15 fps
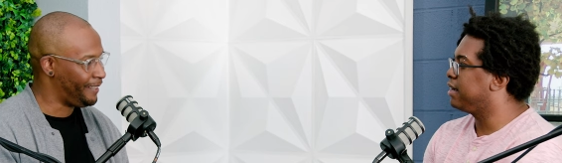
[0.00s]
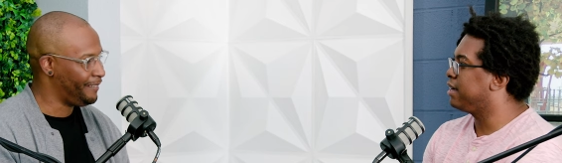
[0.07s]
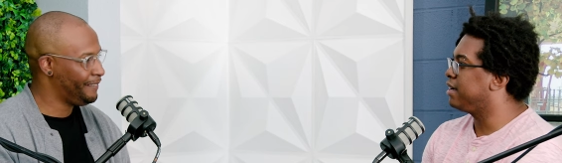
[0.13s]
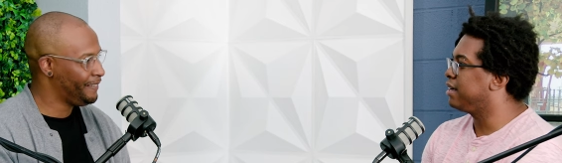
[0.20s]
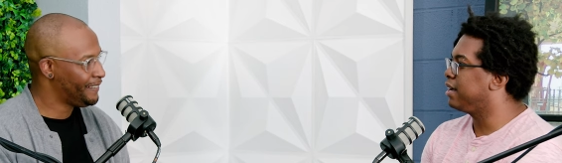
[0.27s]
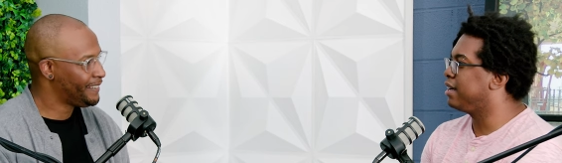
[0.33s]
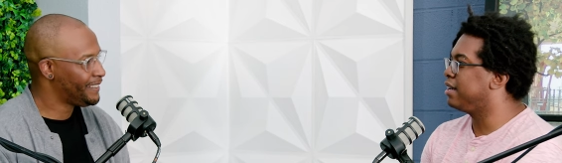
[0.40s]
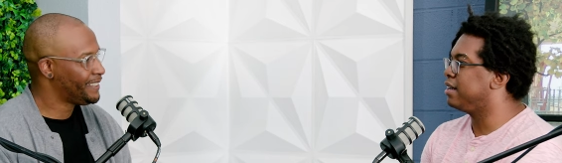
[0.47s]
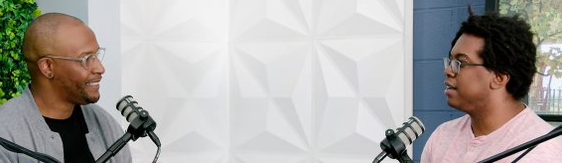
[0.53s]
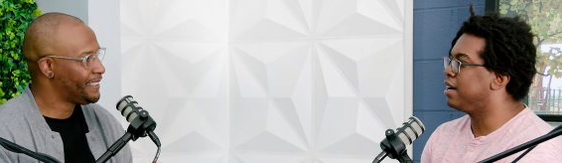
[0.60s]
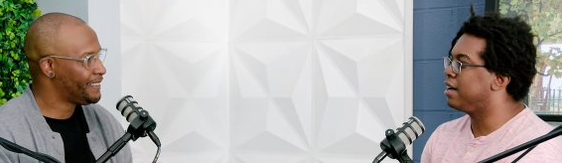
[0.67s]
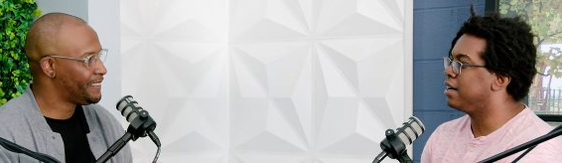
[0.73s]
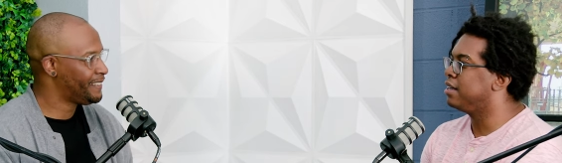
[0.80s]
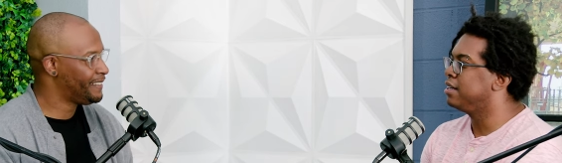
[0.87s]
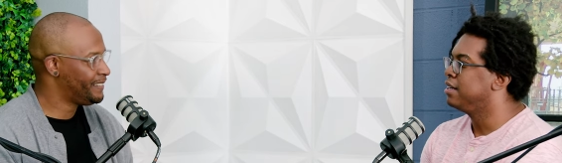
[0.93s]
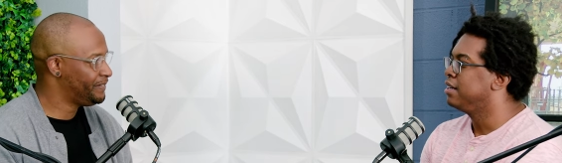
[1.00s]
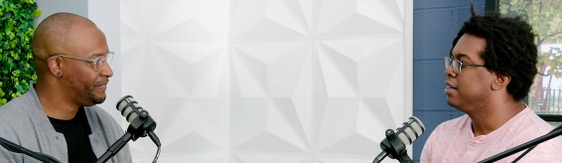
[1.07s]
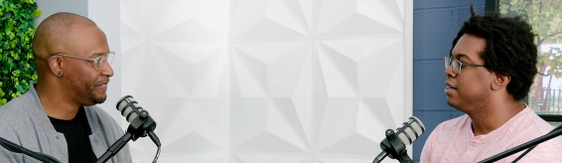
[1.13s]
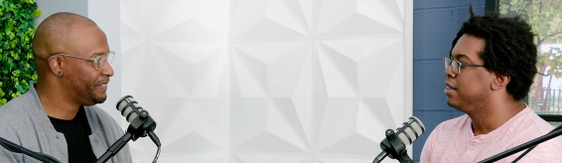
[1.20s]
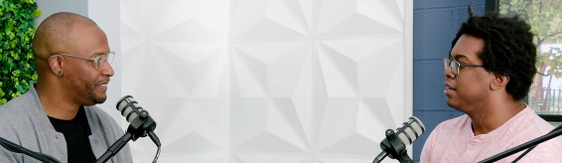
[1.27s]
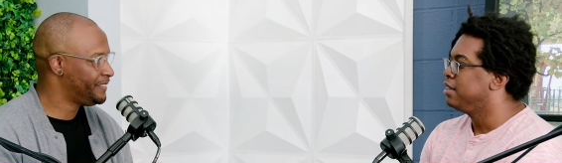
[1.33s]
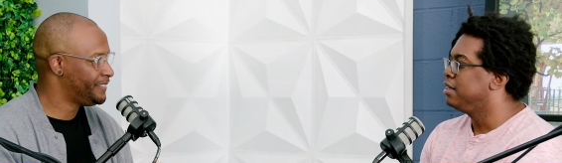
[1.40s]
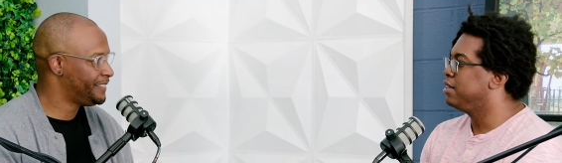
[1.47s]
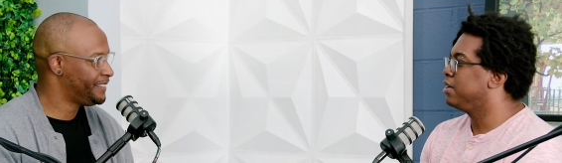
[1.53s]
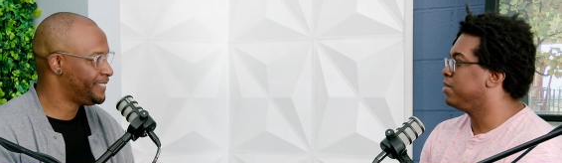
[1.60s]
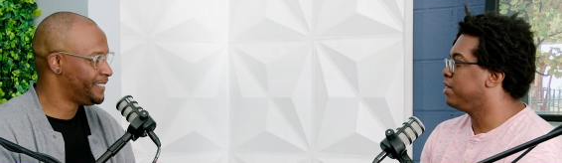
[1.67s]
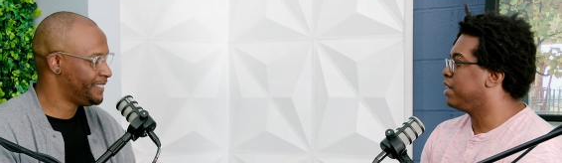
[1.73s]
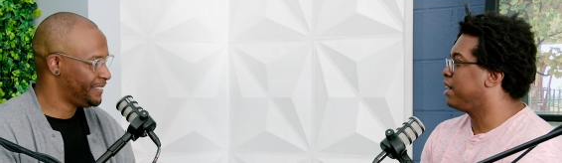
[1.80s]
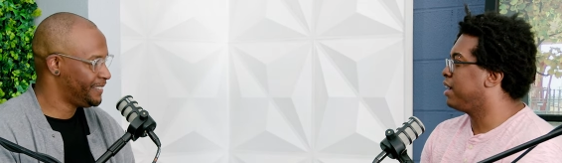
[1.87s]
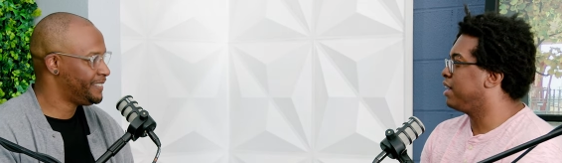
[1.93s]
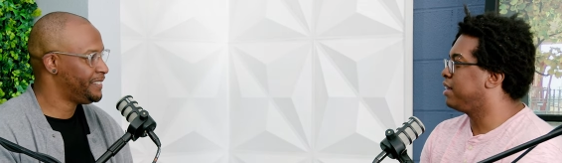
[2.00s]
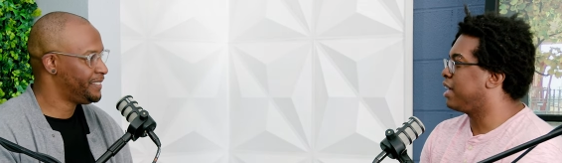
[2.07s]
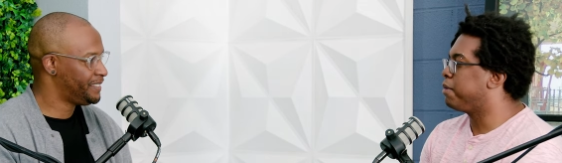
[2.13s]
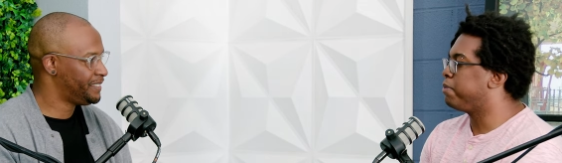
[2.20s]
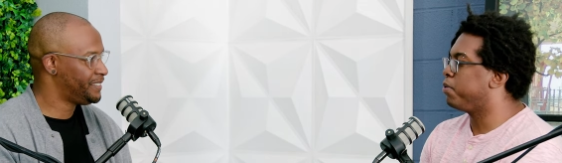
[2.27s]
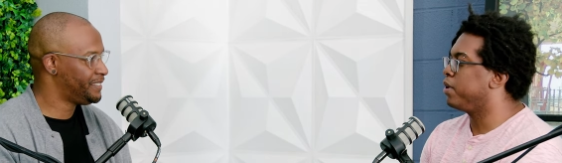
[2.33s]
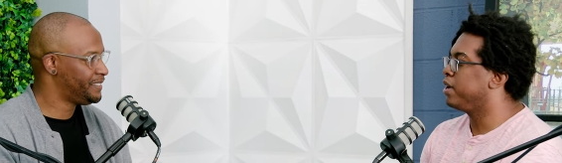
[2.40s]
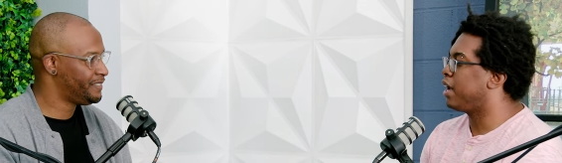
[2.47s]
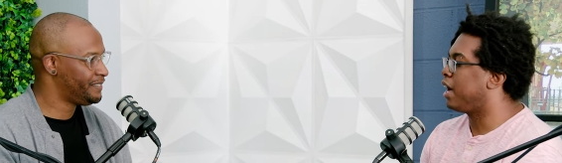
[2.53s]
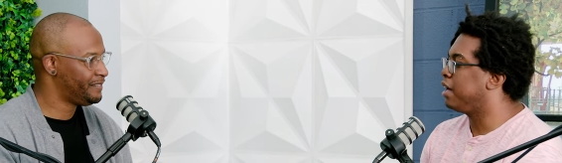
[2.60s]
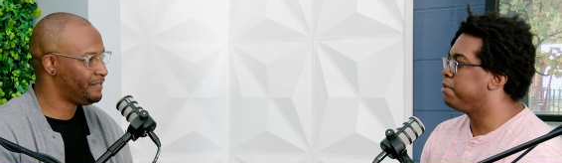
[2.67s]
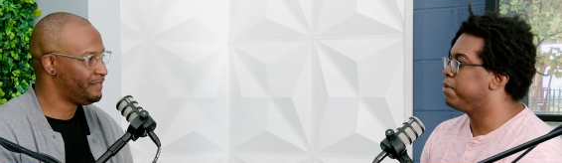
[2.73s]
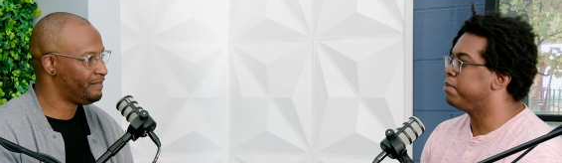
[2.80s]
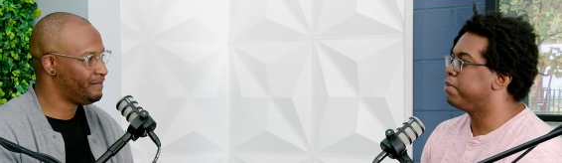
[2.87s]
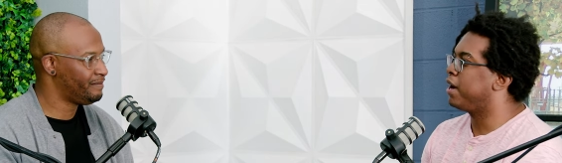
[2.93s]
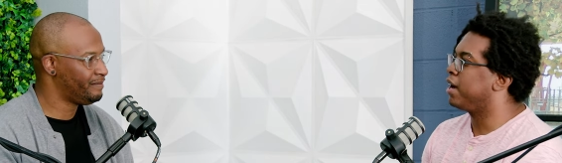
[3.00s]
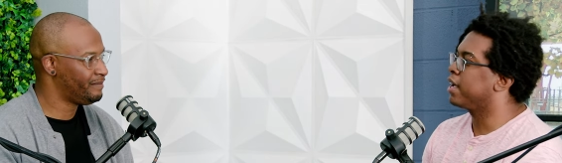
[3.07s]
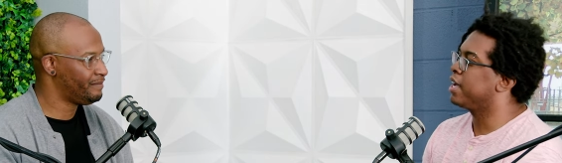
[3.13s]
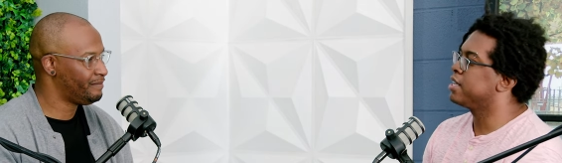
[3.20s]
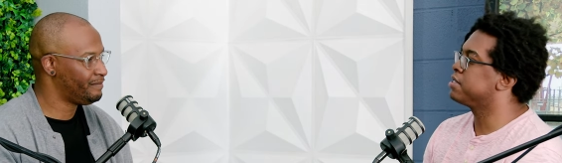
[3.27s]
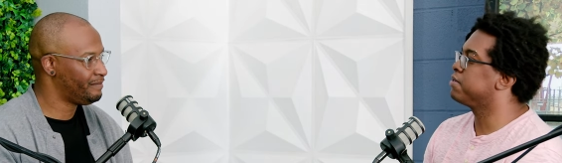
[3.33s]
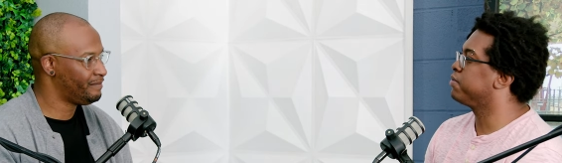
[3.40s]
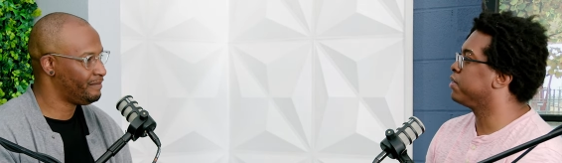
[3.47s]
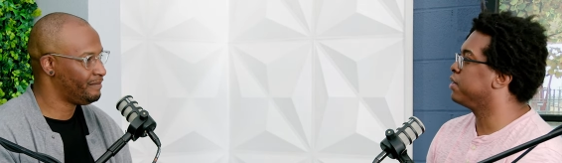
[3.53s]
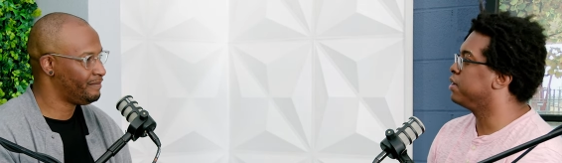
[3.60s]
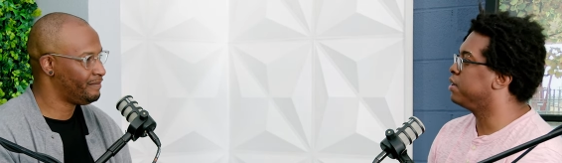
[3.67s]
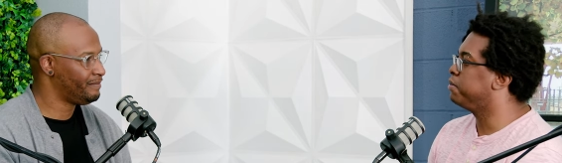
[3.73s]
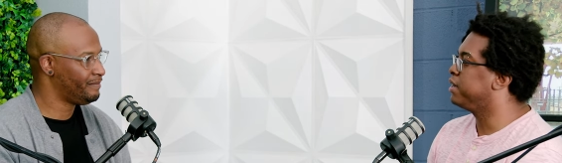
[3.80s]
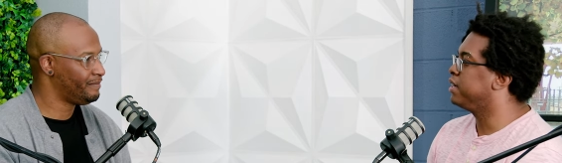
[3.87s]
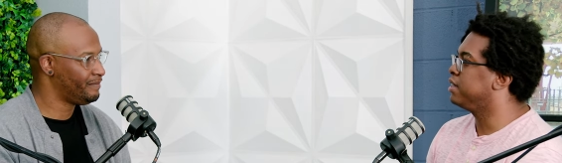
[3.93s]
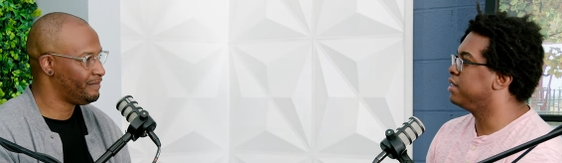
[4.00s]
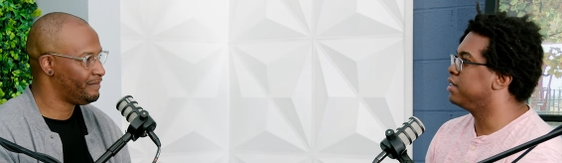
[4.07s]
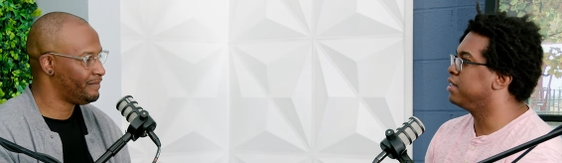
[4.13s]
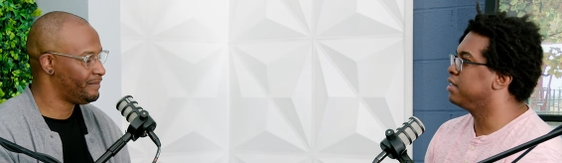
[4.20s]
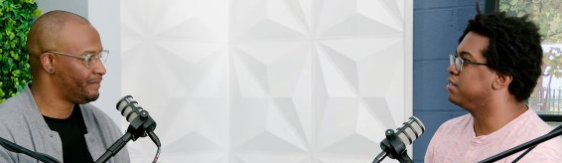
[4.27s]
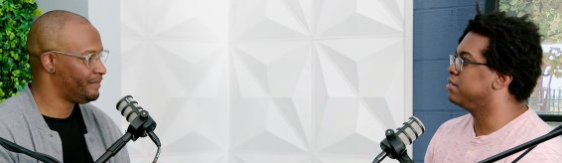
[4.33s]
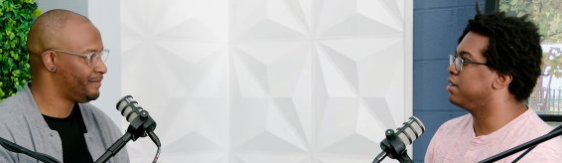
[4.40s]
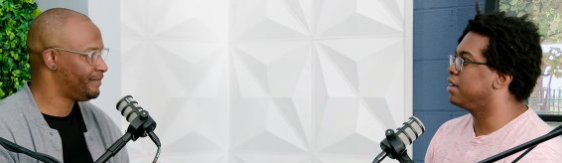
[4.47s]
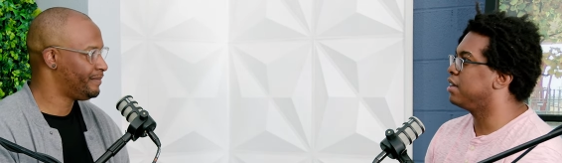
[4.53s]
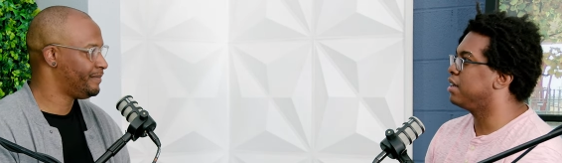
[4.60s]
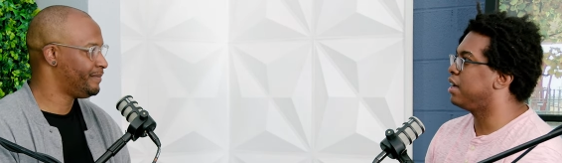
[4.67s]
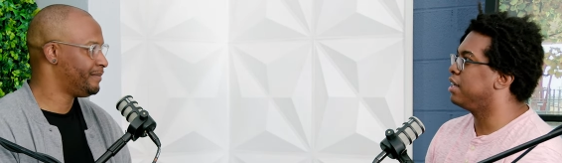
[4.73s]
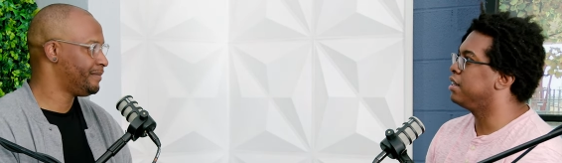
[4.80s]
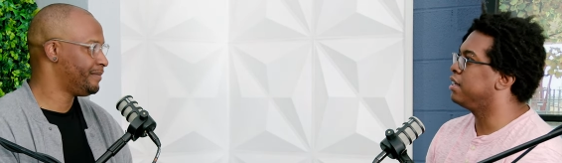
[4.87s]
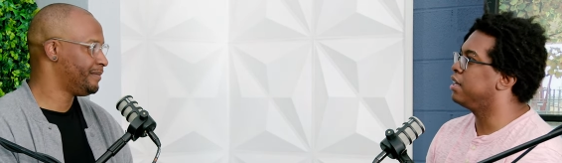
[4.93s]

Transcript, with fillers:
Speaker 1: yeah. yeah. And, uh, you know, th at that point, I had been podcasting for a little bit, and I